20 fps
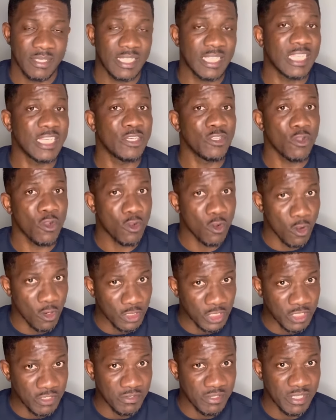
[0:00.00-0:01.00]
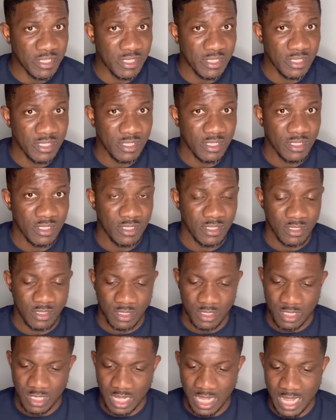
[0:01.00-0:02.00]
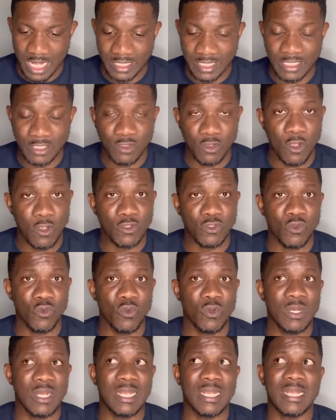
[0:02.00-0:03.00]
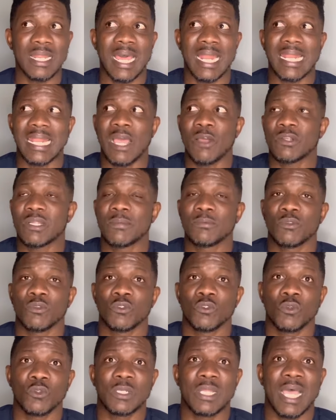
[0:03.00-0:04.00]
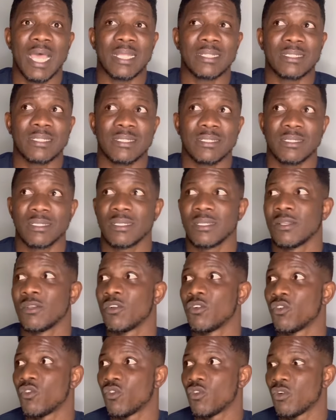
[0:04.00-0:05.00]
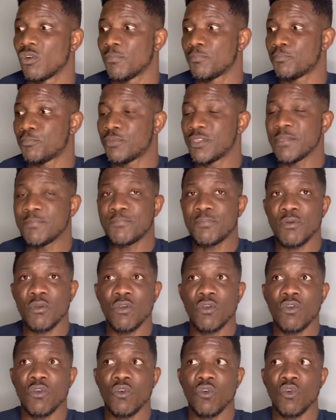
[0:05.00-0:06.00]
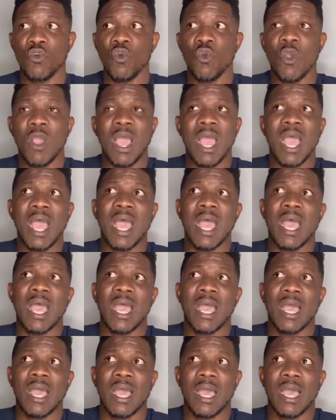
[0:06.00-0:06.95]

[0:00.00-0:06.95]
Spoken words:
in your country. And it also allowed them to know that people who are